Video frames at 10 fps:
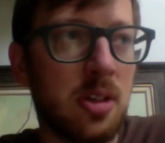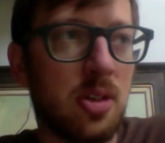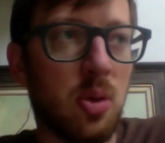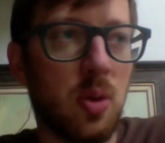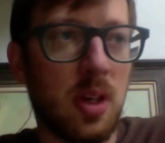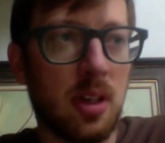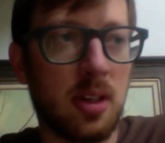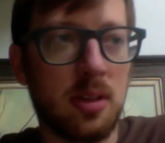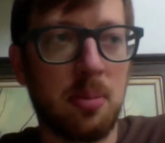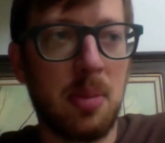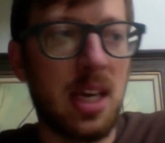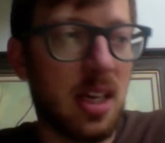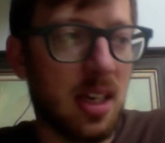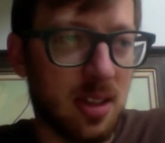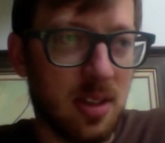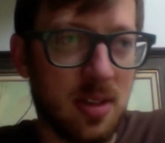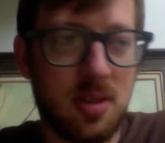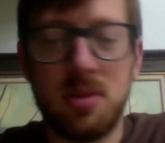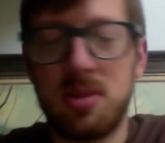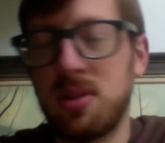doing
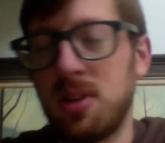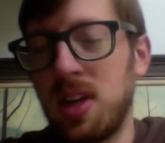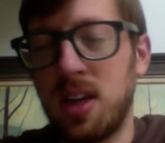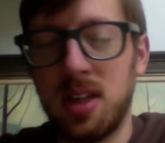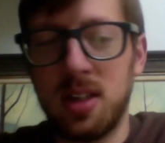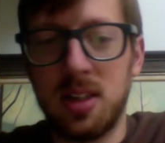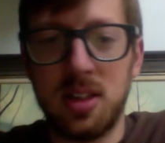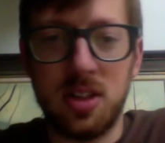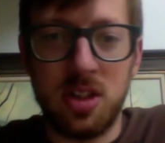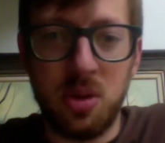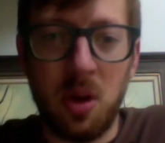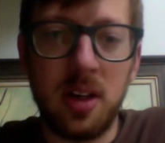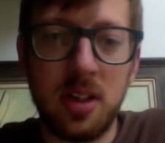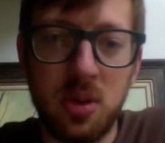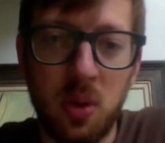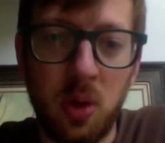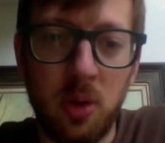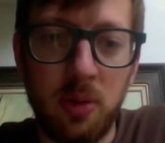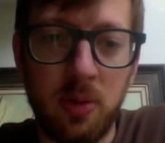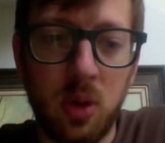meetings and just trying to sort
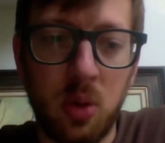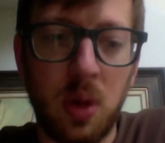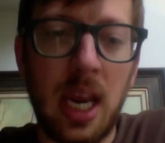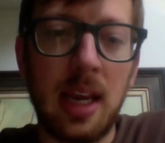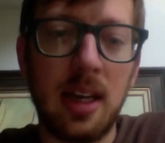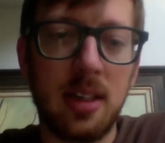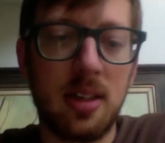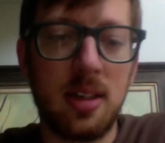of create,